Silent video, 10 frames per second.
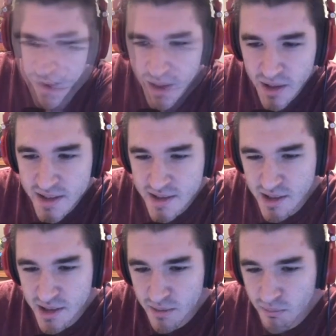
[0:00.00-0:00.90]
Yeah, this is a
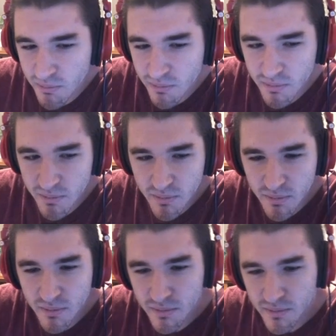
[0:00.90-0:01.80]
keep.
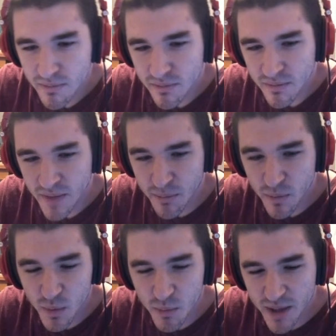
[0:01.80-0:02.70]

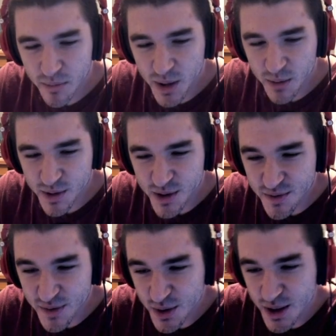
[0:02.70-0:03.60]
We might have been able to just
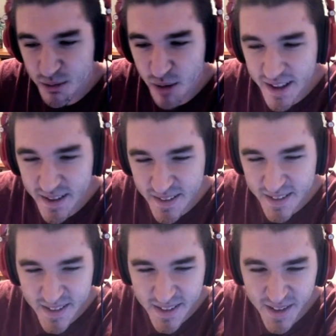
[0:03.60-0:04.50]
full keep that.
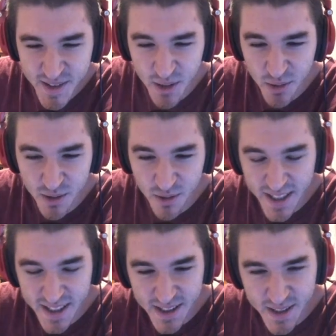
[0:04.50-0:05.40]
Looks like we could ride
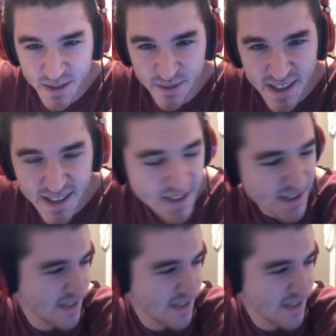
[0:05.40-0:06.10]
that curve, kinda.